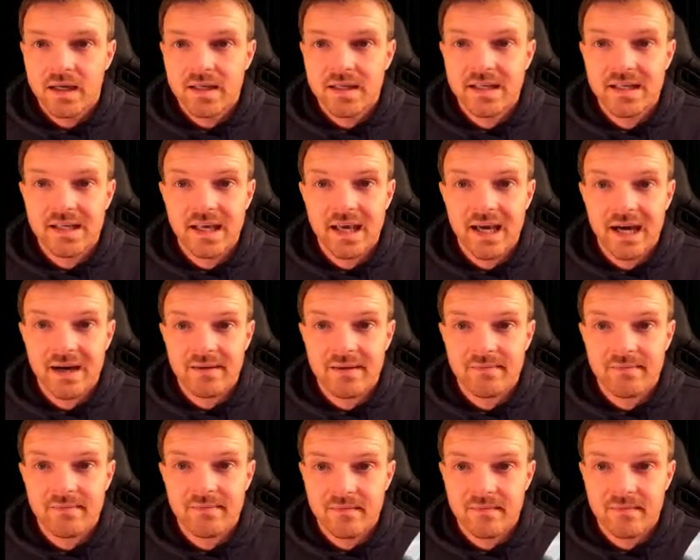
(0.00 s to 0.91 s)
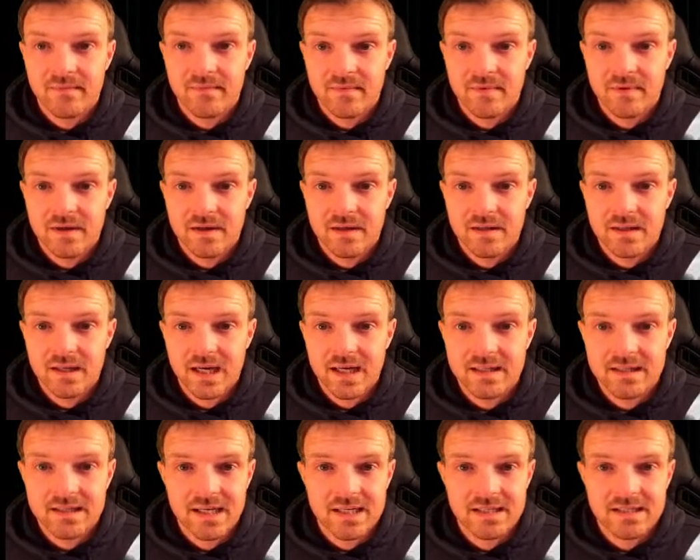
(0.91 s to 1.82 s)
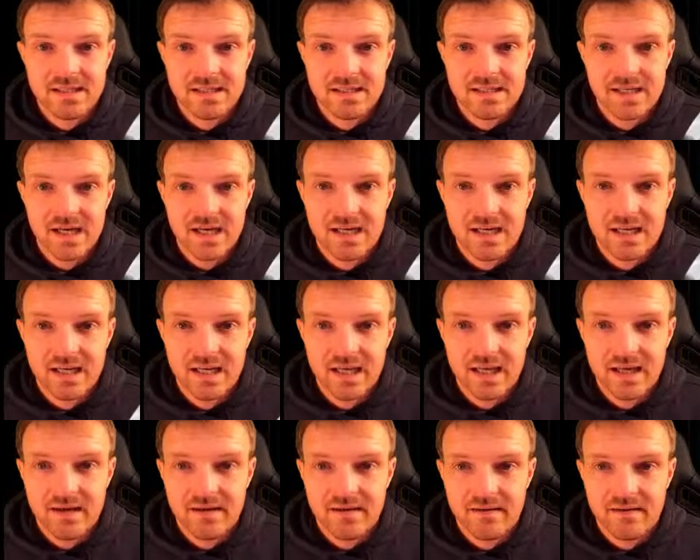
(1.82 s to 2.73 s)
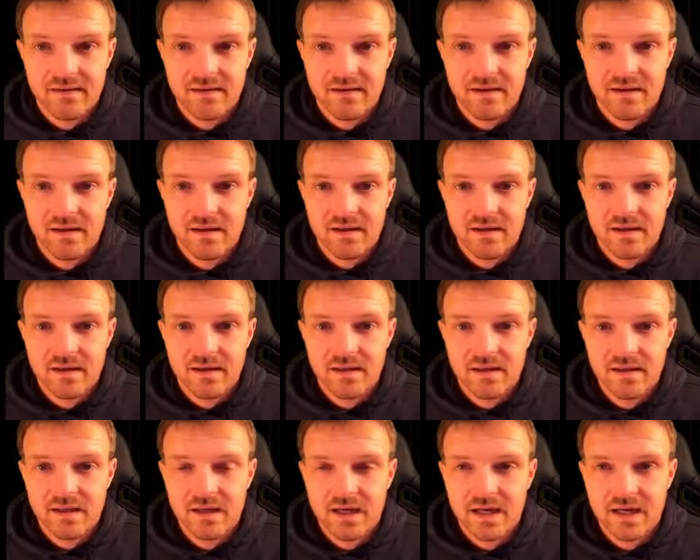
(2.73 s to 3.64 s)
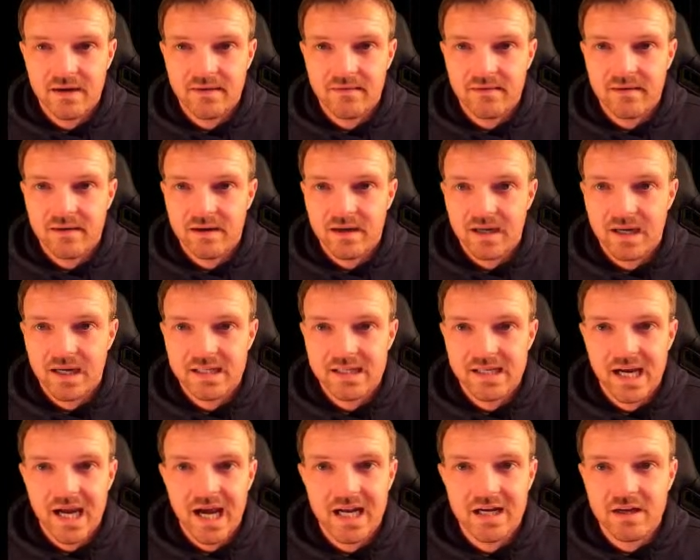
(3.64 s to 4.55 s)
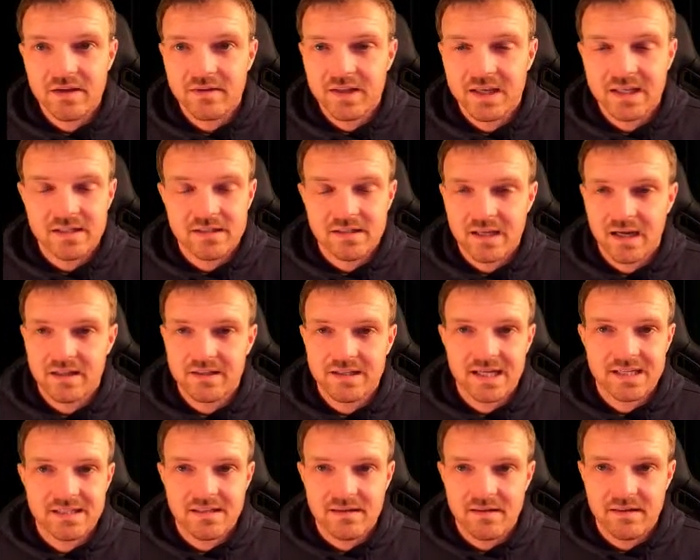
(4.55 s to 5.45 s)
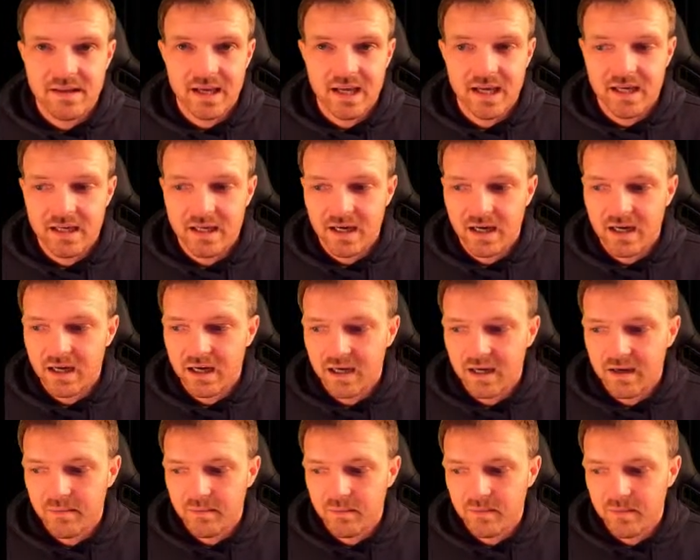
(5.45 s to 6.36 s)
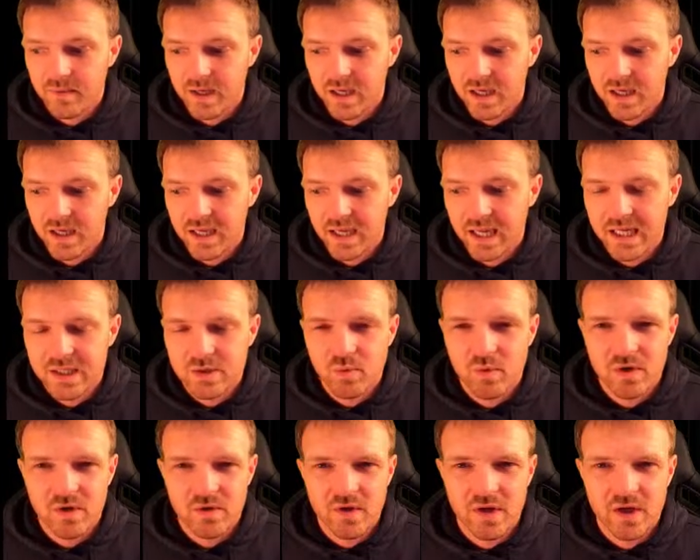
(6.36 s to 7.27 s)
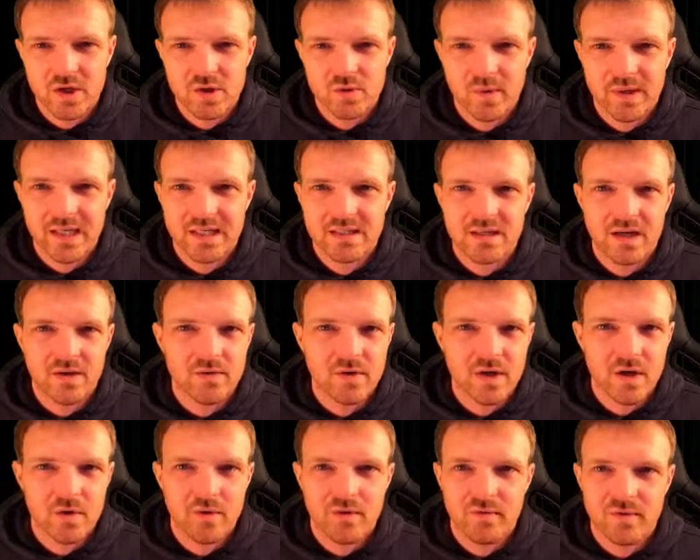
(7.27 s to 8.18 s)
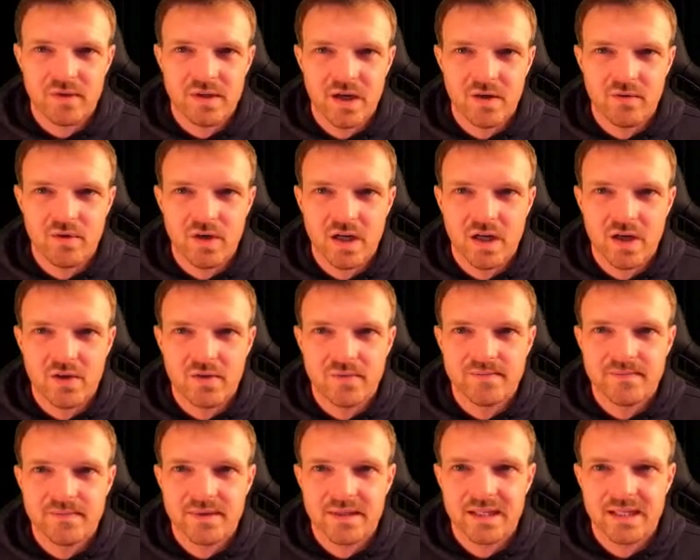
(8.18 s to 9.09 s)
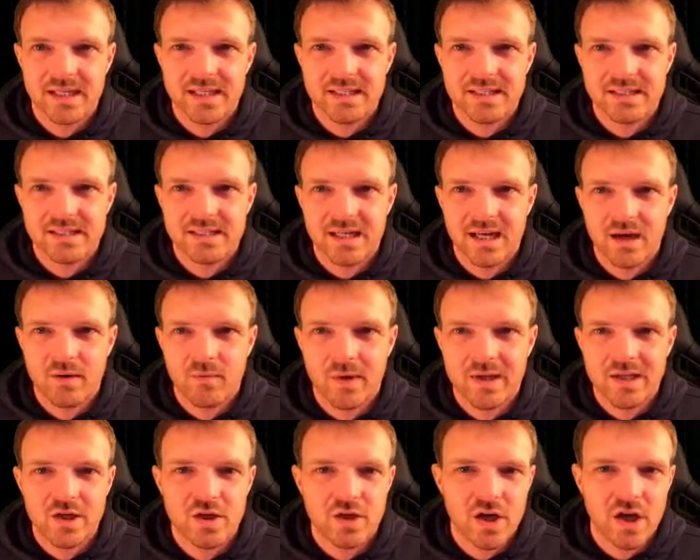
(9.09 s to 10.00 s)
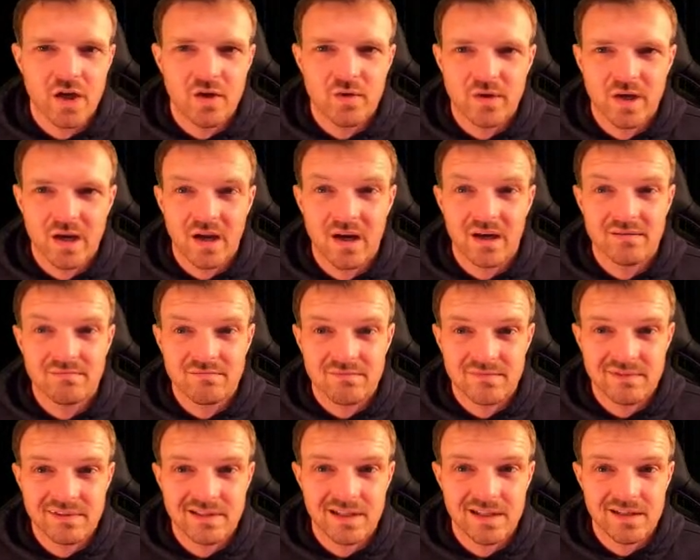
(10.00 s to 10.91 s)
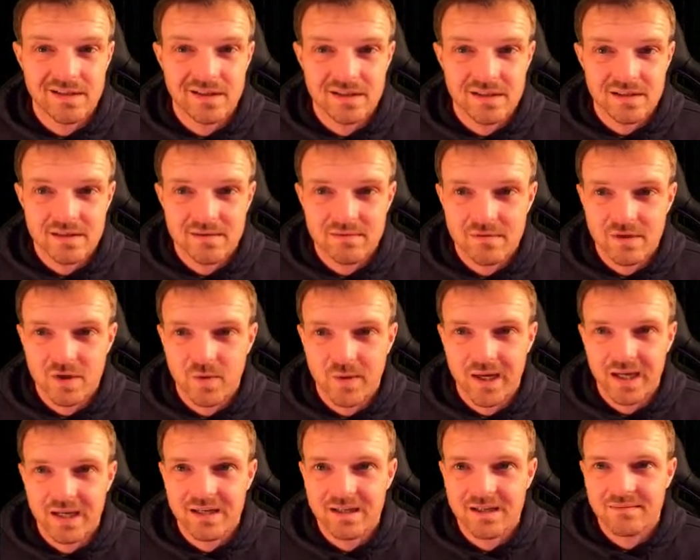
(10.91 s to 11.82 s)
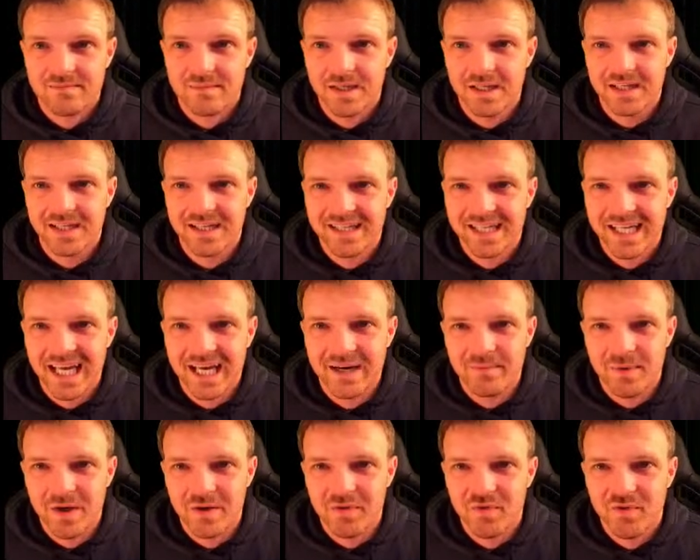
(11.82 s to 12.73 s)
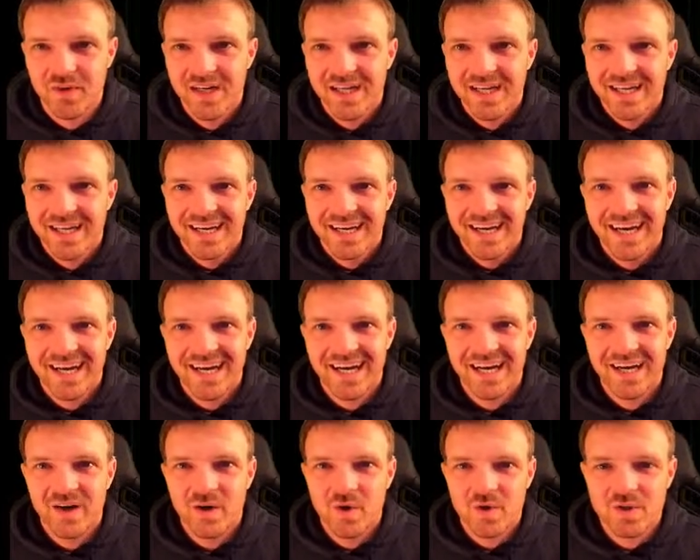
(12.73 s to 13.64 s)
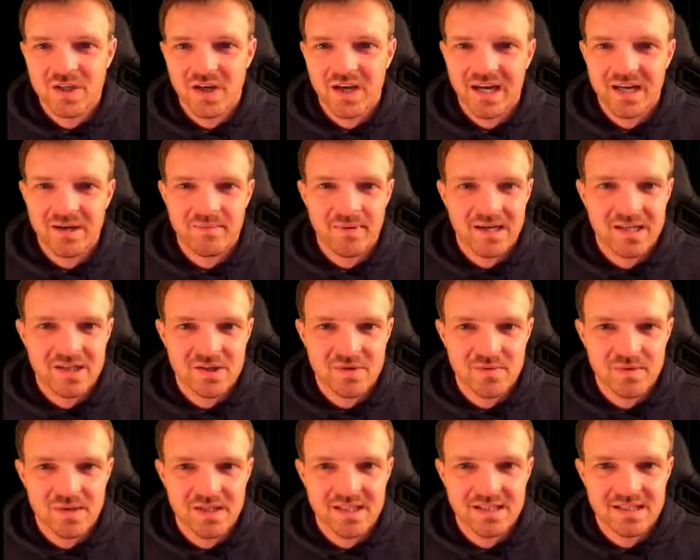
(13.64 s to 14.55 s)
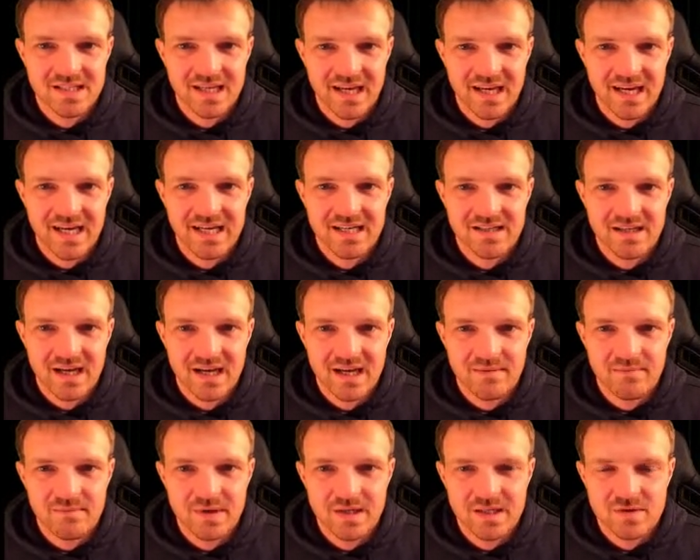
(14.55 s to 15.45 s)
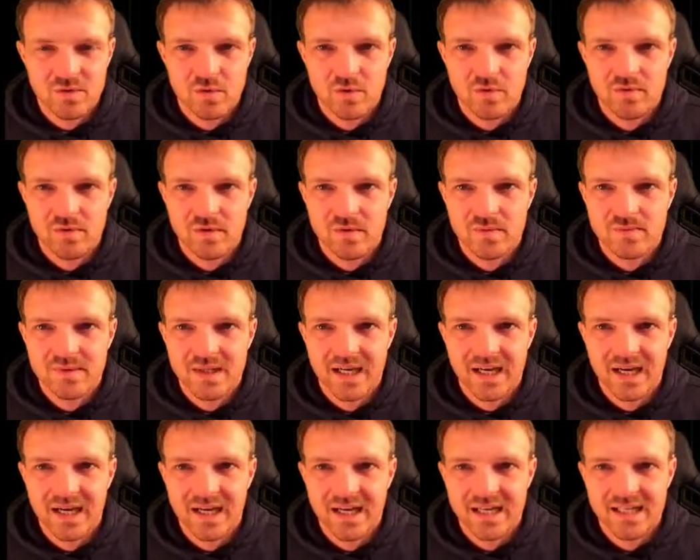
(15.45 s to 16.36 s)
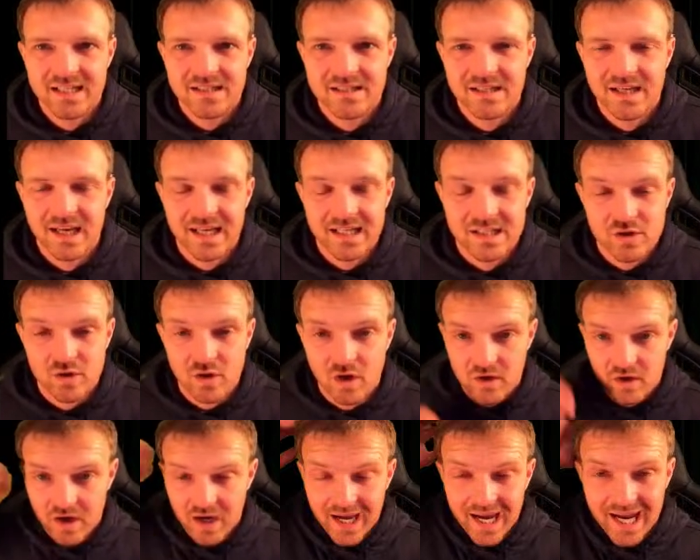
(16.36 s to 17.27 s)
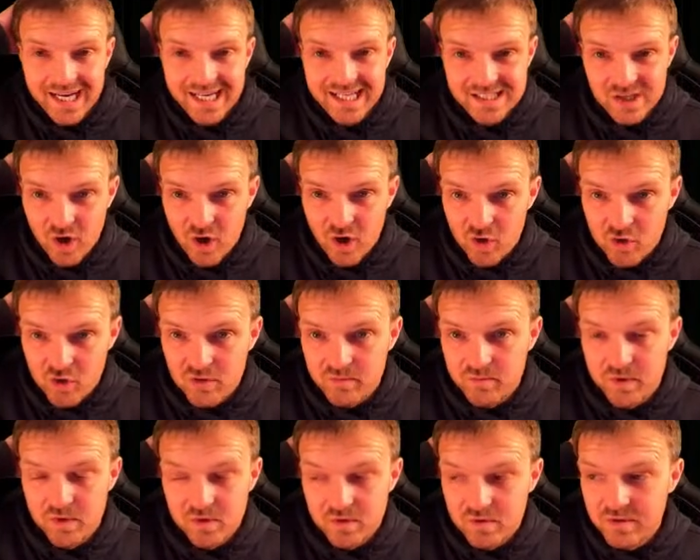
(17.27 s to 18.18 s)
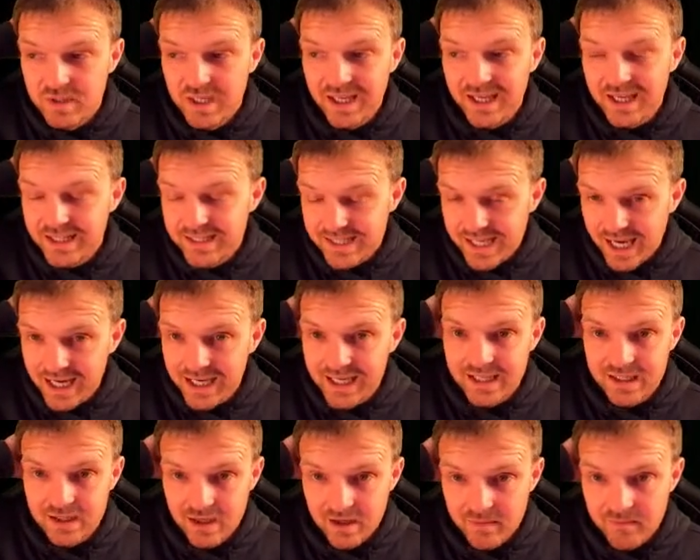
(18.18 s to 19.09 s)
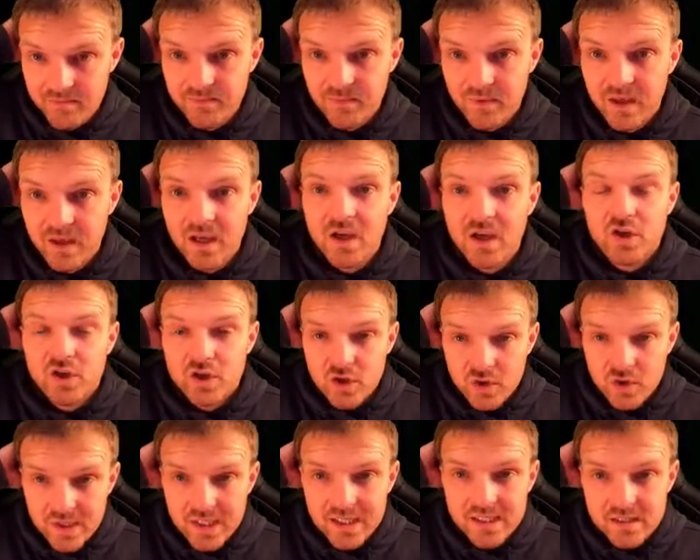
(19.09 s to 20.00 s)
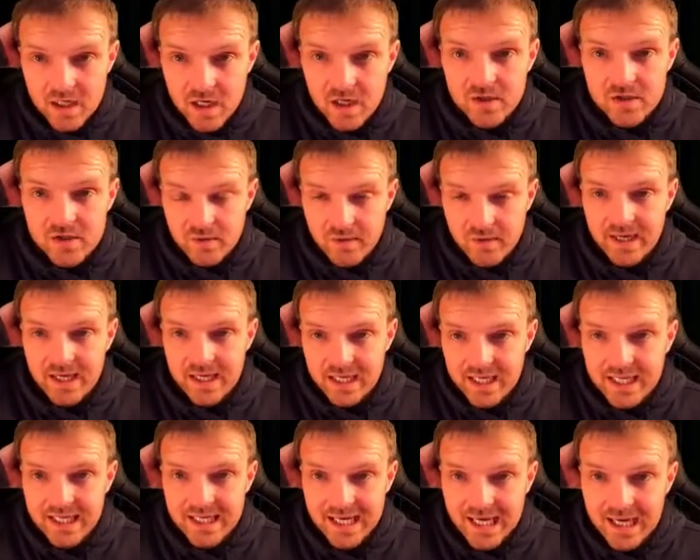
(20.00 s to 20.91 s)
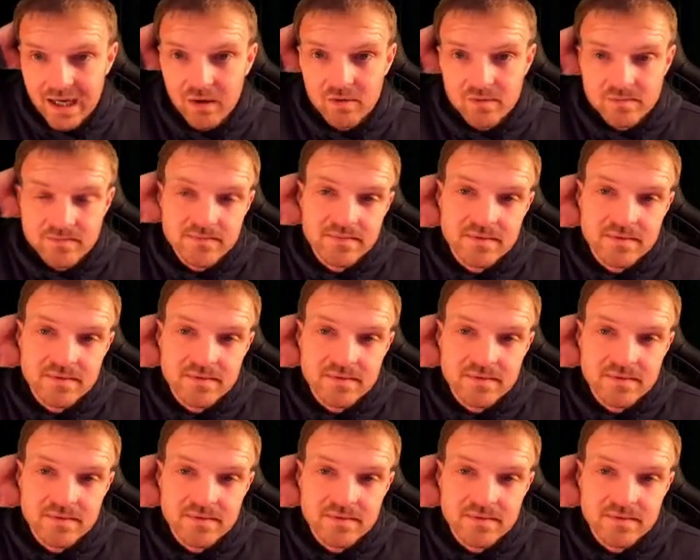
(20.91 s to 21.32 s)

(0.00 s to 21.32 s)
Yeah, that's exactly it. Yeah, and I think that's the thing. It's one of those where you don't know if you don't know, and when you know, you're like, Jesus, quick, get them off. Also had a patient with this. Yeah, it's awful. Yeah, it's not nice, and it's horrible telling them you need to go to A&E now.